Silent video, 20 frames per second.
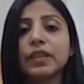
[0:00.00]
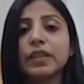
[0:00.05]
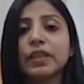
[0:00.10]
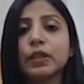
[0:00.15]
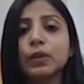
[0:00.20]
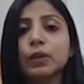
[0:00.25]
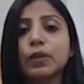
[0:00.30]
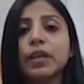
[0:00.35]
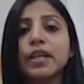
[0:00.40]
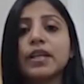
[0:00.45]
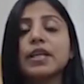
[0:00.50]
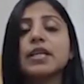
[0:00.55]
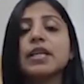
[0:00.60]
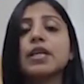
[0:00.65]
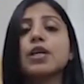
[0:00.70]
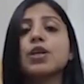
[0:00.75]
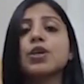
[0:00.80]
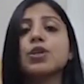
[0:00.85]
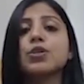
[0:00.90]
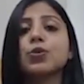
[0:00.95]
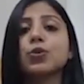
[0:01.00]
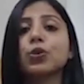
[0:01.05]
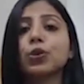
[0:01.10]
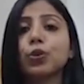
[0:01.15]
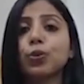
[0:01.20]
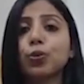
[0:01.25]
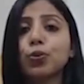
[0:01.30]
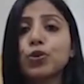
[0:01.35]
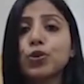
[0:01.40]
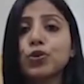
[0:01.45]
Okay, so
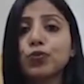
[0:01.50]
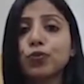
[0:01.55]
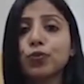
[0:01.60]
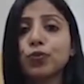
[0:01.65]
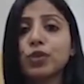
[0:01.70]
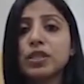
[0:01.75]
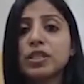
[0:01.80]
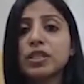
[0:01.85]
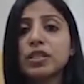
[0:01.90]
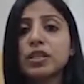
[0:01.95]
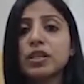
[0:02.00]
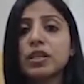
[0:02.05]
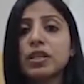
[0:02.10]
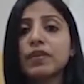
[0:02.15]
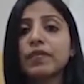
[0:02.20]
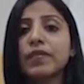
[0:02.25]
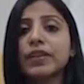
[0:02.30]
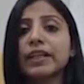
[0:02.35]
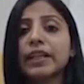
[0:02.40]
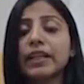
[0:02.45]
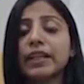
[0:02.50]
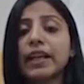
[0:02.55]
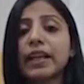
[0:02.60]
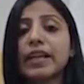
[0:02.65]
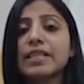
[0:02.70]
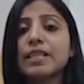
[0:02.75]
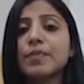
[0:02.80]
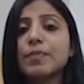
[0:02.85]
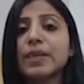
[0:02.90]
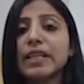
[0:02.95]
those foods, when the
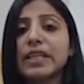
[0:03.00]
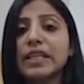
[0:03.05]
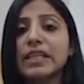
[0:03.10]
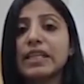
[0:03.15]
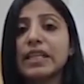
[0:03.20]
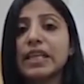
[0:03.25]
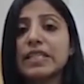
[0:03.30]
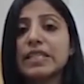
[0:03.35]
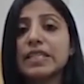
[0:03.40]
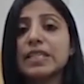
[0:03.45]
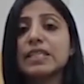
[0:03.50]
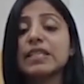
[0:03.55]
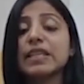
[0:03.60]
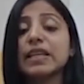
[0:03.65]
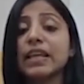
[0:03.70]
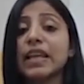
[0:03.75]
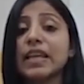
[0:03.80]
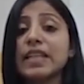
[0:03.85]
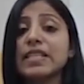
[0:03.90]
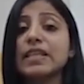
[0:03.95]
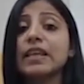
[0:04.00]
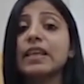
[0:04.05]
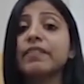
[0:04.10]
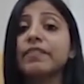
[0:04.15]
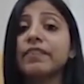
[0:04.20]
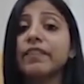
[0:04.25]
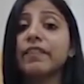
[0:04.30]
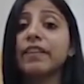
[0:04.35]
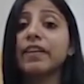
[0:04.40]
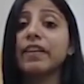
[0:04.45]
glycemic index is less than
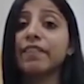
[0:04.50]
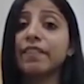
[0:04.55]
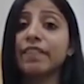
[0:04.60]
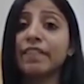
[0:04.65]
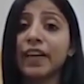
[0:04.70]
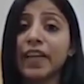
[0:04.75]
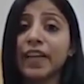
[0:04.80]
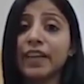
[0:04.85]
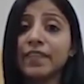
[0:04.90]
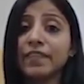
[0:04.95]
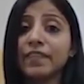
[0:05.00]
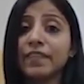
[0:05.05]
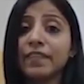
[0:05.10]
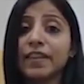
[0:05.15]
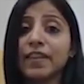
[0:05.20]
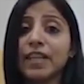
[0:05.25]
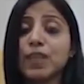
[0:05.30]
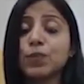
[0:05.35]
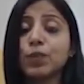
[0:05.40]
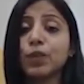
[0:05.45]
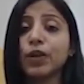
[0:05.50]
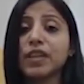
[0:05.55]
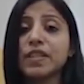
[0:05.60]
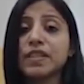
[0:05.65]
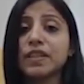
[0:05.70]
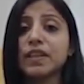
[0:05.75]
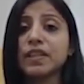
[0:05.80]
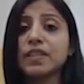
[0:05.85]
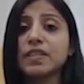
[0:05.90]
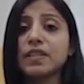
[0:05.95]
55, is what is
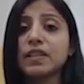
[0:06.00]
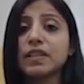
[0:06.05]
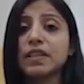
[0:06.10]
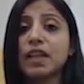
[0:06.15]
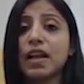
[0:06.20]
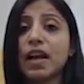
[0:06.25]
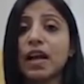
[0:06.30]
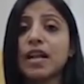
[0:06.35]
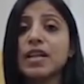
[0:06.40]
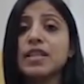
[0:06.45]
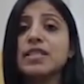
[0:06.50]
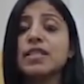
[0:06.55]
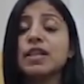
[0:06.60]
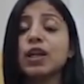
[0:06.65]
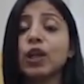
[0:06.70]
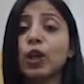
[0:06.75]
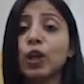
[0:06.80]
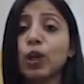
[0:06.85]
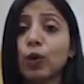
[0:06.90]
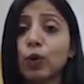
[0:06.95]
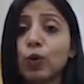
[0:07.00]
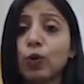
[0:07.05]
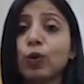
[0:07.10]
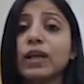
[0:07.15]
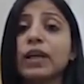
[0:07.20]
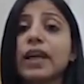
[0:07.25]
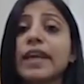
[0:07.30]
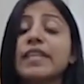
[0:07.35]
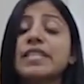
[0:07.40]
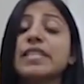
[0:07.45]
considered as low
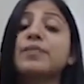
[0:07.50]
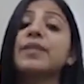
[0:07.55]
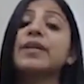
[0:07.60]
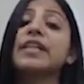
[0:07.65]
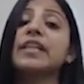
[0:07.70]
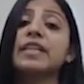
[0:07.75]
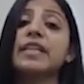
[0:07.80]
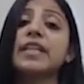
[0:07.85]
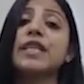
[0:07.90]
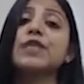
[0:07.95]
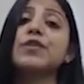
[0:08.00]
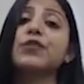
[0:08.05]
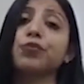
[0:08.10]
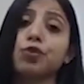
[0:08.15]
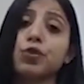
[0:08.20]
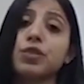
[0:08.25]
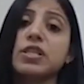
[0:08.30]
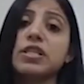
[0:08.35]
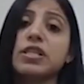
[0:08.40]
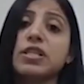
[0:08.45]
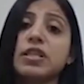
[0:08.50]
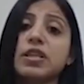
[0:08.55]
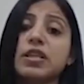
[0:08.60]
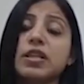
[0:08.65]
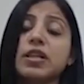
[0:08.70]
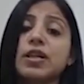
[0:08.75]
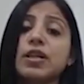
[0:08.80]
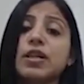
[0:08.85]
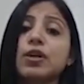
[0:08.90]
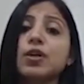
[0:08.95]
glycemic index foods.
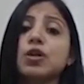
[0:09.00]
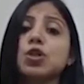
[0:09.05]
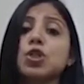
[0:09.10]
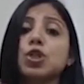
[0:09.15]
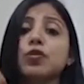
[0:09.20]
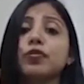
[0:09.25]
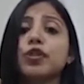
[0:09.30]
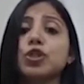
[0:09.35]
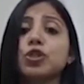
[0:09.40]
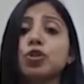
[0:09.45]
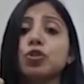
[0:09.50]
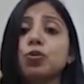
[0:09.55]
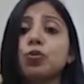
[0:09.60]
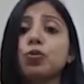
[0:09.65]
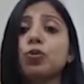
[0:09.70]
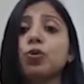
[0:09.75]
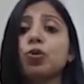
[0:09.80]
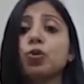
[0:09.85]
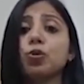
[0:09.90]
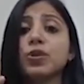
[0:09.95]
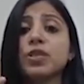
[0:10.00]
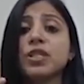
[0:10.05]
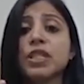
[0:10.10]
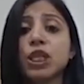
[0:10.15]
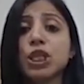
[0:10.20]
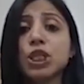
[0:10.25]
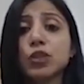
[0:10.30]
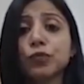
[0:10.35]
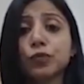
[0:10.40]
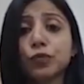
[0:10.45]
So we should go to
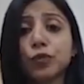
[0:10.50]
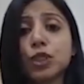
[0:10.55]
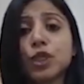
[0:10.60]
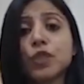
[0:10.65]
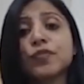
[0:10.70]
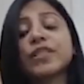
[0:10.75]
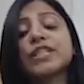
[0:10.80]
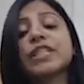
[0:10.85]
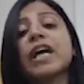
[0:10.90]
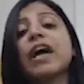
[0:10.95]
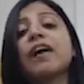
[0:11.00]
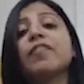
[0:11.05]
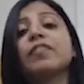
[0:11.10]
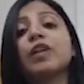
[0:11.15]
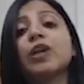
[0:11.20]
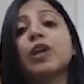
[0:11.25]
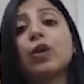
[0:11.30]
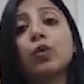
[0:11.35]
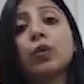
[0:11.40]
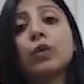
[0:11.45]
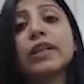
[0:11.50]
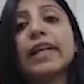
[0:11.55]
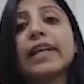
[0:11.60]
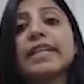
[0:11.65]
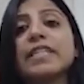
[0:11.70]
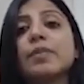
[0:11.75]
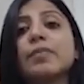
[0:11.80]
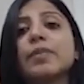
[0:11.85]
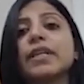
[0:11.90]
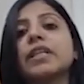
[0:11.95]
such foods which have low
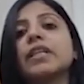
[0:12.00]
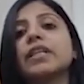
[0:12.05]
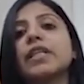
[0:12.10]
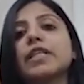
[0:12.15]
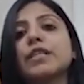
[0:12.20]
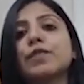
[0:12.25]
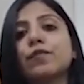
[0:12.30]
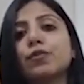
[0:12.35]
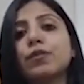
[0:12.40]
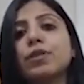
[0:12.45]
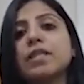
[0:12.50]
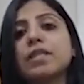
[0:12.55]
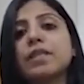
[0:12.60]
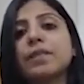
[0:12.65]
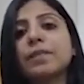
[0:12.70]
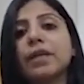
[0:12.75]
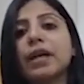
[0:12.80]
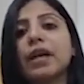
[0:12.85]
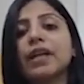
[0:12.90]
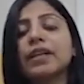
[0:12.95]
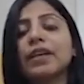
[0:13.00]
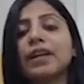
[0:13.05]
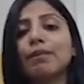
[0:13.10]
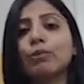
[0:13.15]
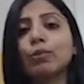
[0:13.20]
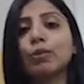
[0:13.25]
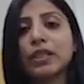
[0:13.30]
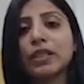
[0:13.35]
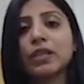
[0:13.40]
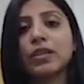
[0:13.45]
glycemic index foods. I'll come
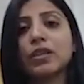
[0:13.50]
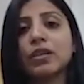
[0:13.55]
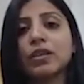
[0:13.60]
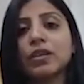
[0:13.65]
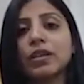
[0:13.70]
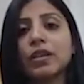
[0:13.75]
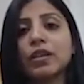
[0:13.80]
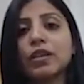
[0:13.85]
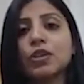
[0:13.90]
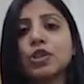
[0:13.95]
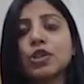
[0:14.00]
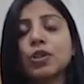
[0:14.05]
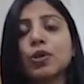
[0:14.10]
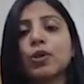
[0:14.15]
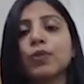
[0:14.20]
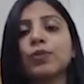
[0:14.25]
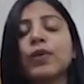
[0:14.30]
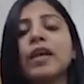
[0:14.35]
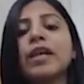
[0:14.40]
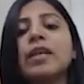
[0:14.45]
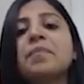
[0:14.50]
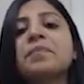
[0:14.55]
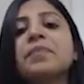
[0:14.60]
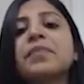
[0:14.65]
to it in a short while.